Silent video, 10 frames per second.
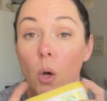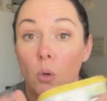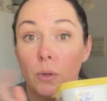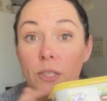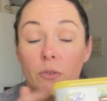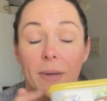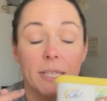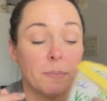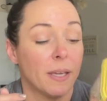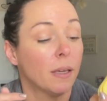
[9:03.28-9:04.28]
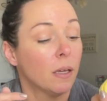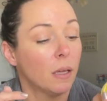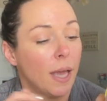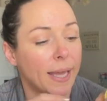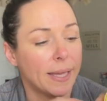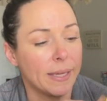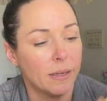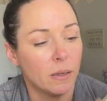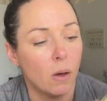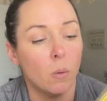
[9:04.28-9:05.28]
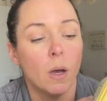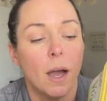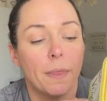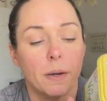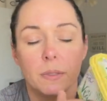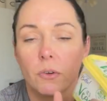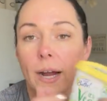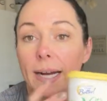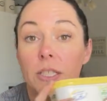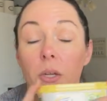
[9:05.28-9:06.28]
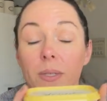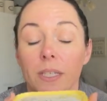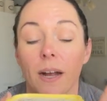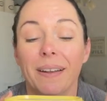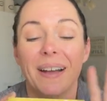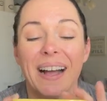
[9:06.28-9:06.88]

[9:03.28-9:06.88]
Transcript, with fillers: oh, this reminds me, Hey, oh, I thought it was cracked. No, it's not.